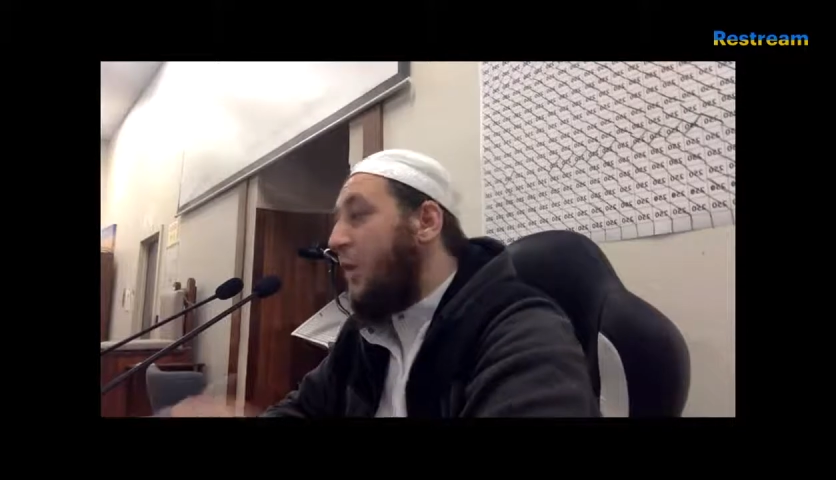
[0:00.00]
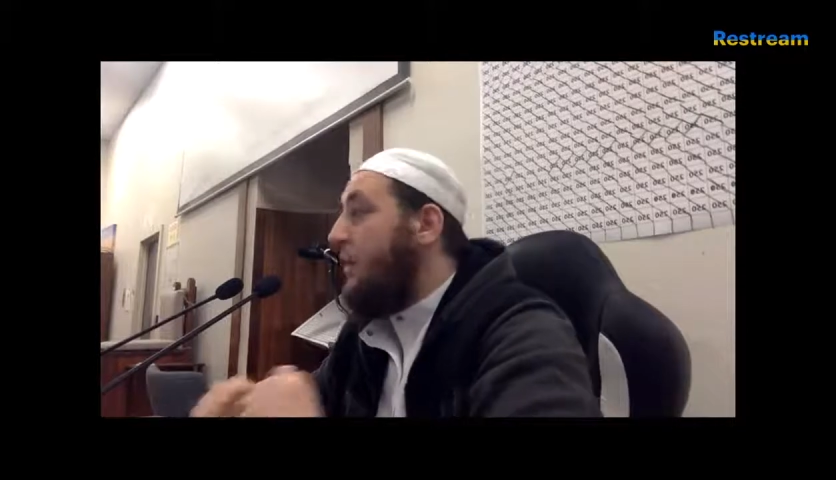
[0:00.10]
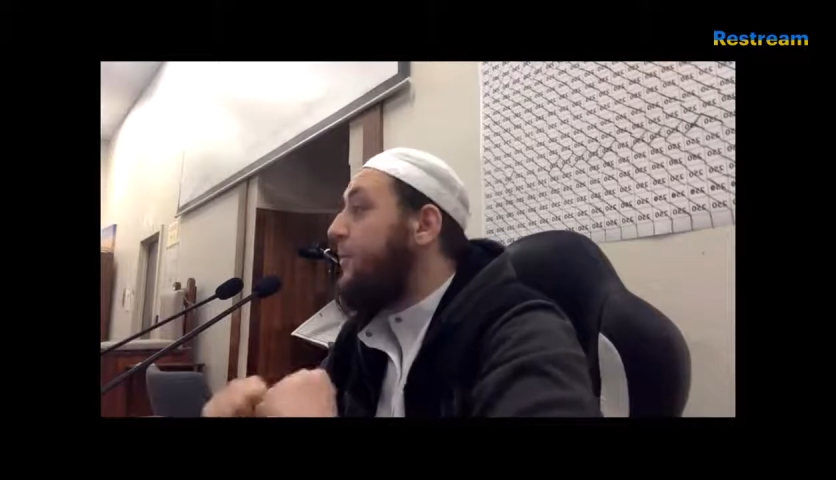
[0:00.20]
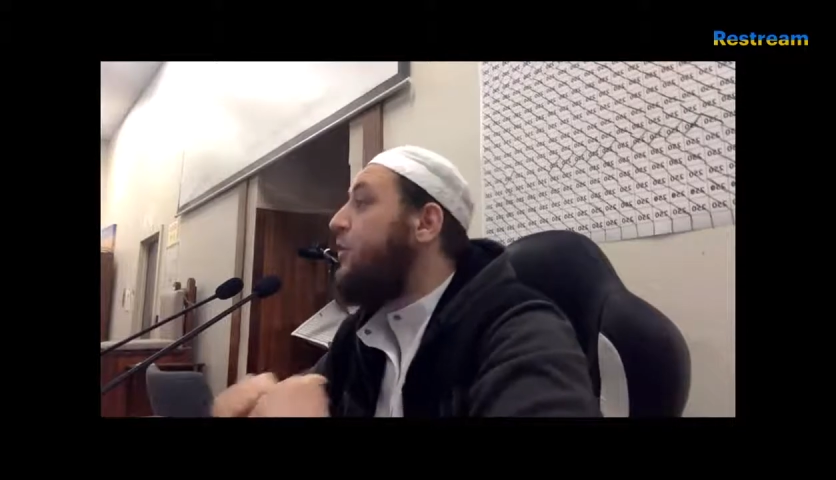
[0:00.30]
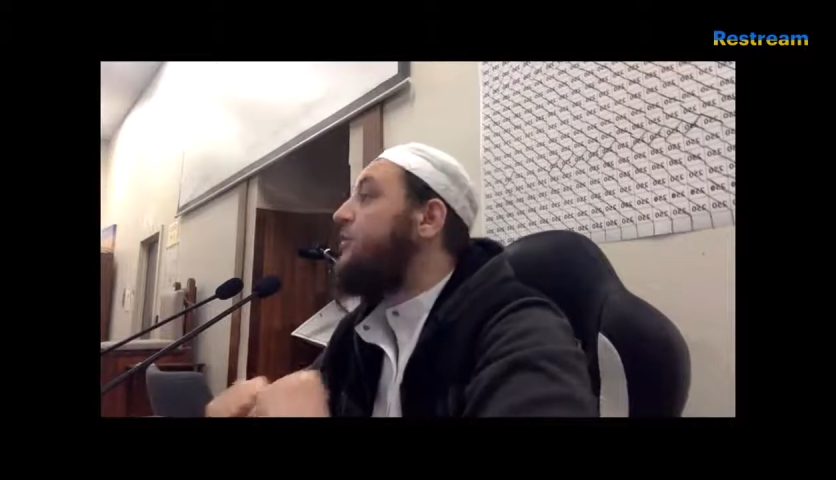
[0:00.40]

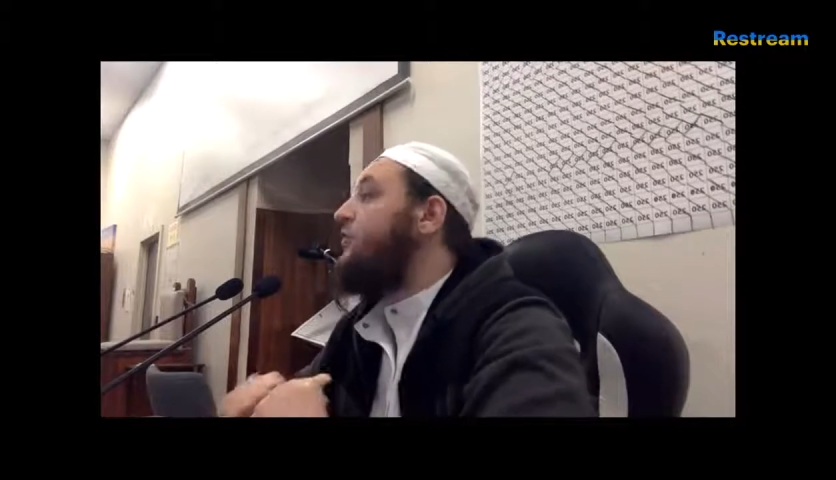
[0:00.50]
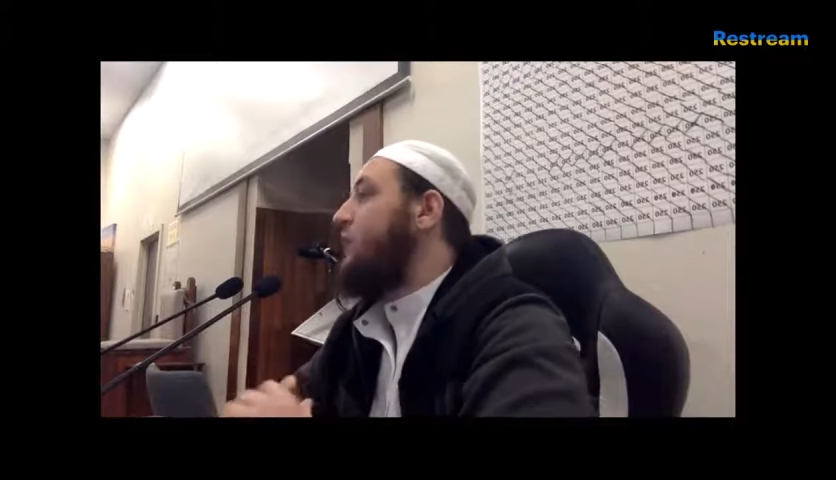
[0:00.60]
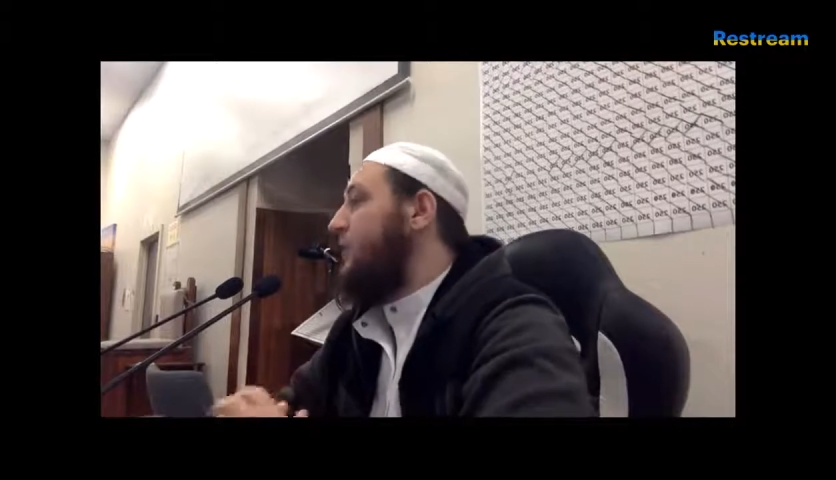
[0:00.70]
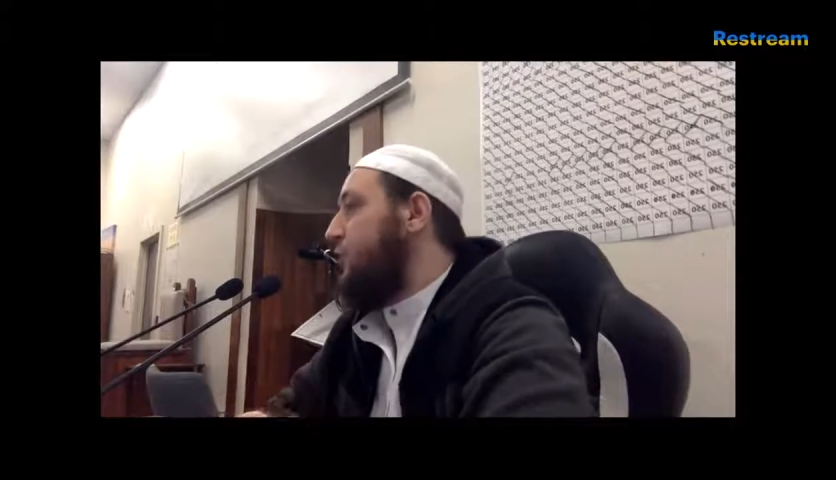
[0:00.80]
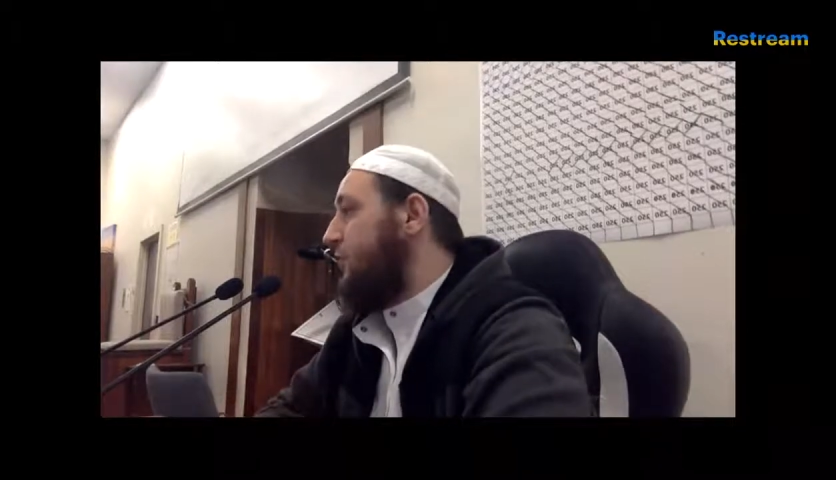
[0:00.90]
On a
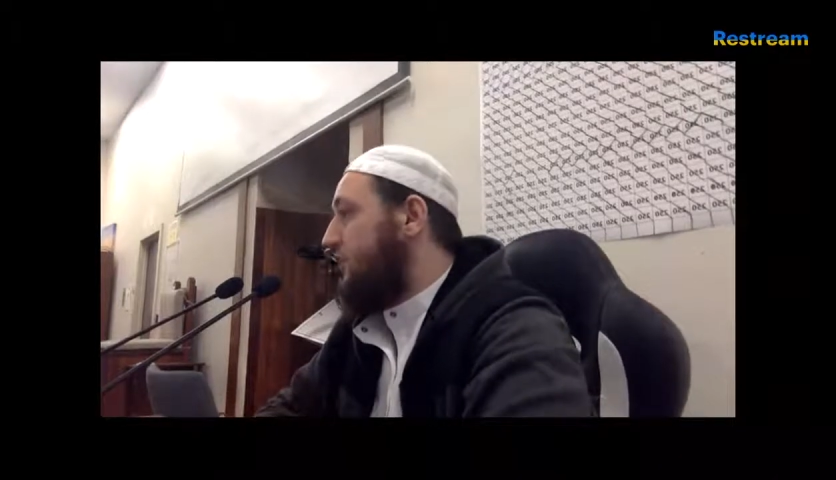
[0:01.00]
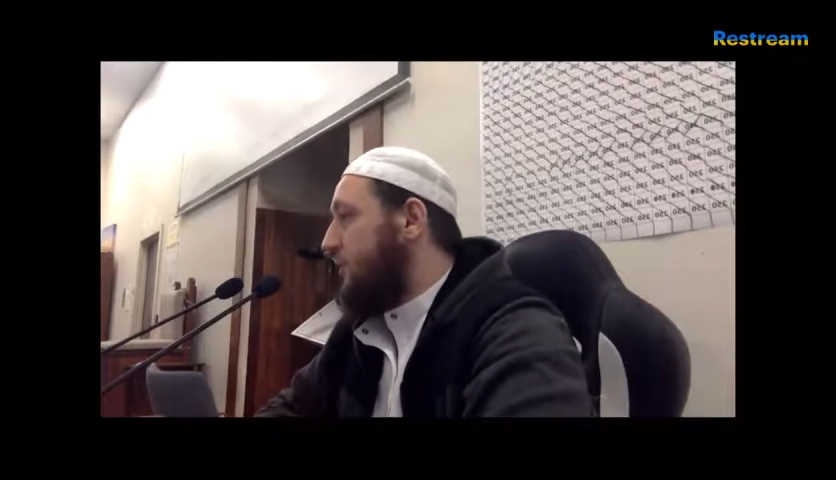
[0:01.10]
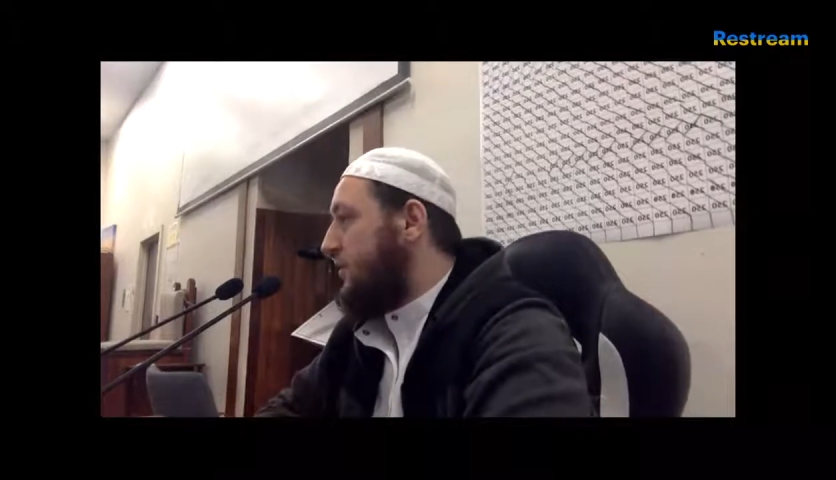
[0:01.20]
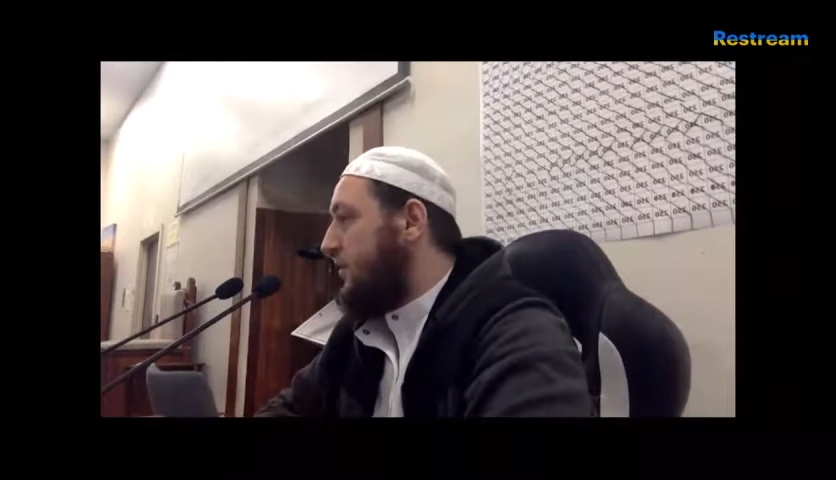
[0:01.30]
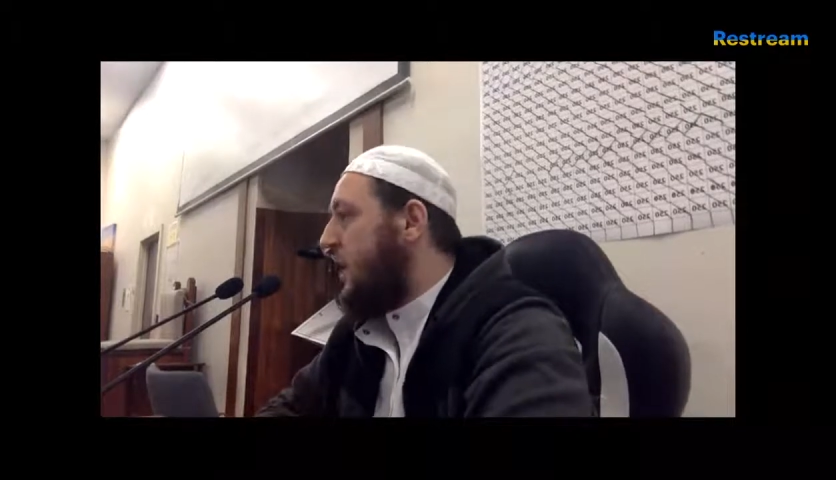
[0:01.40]
personal level,
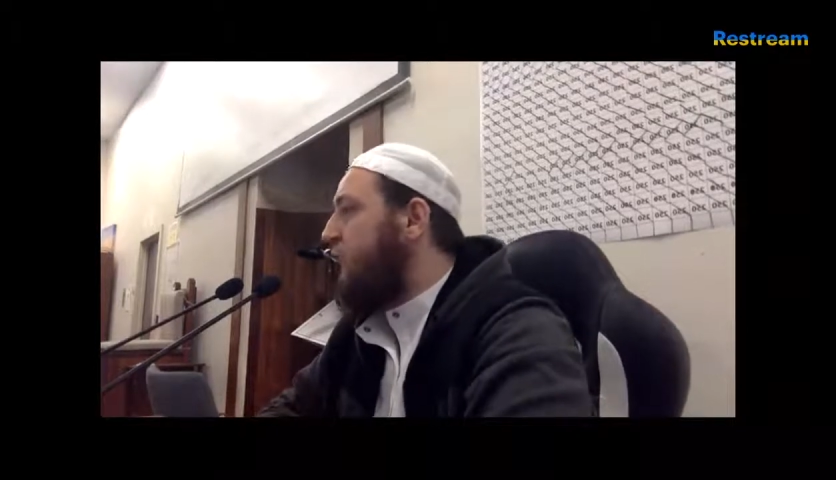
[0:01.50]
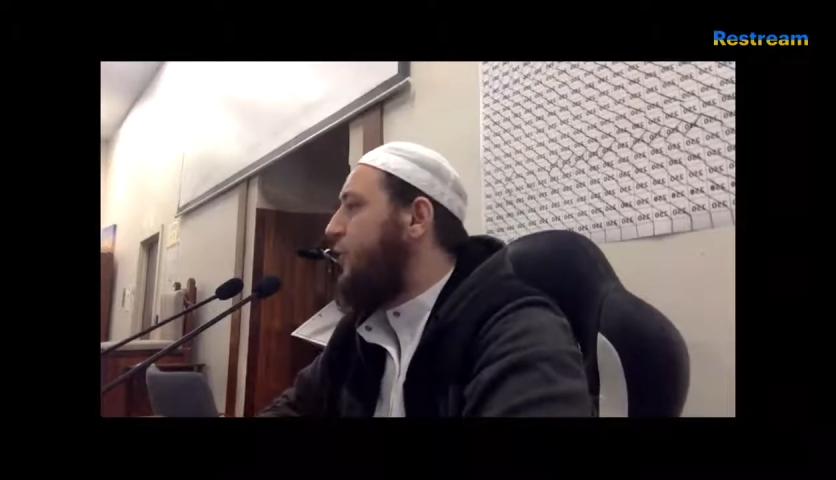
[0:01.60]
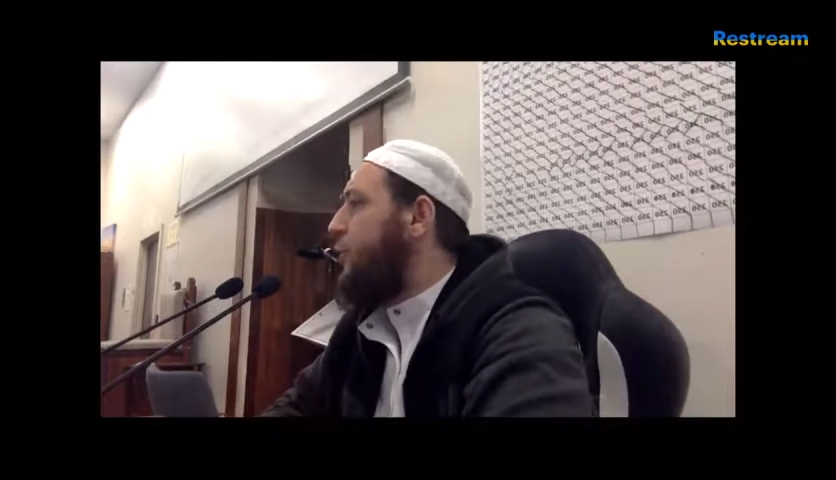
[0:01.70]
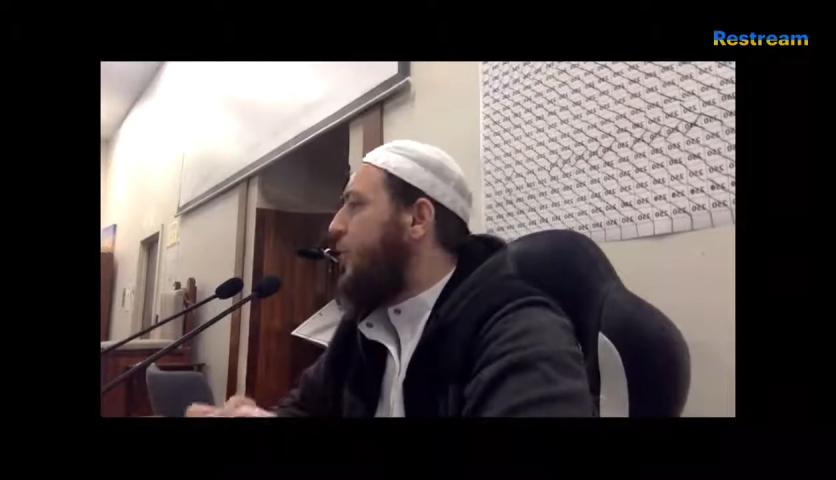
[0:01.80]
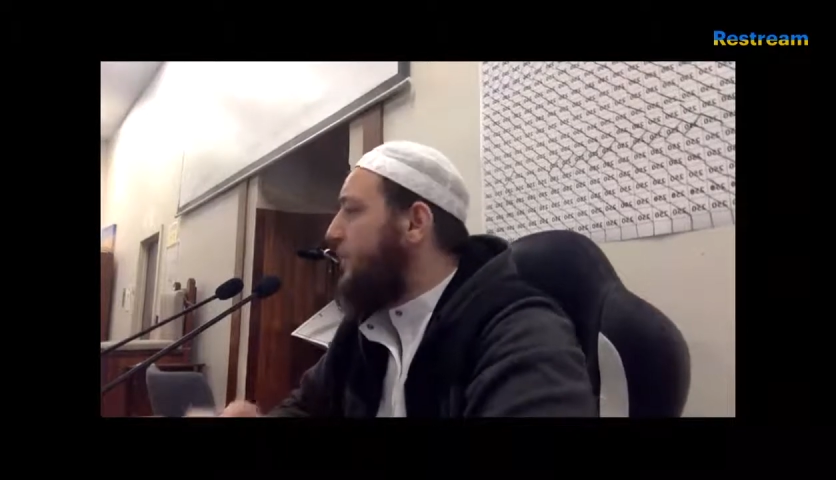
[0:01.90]

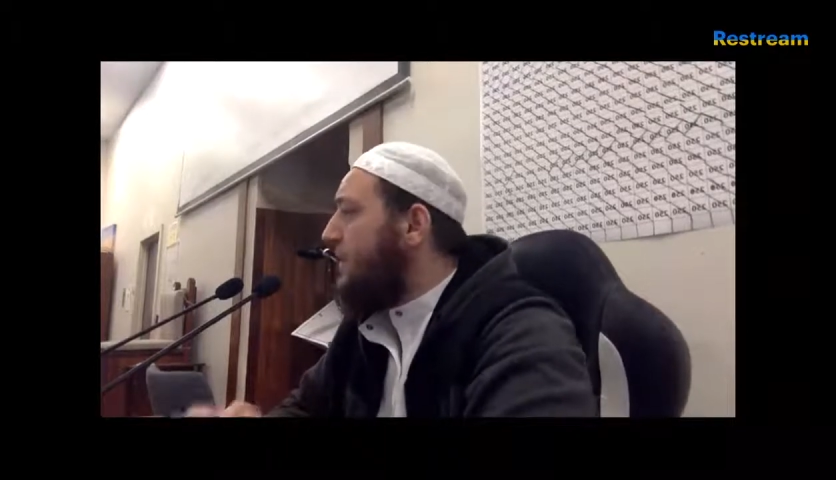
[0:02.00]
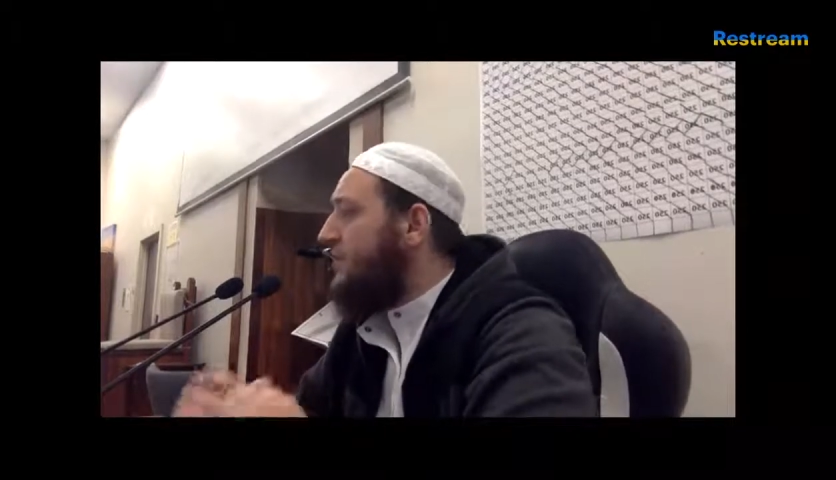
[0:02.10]
everyone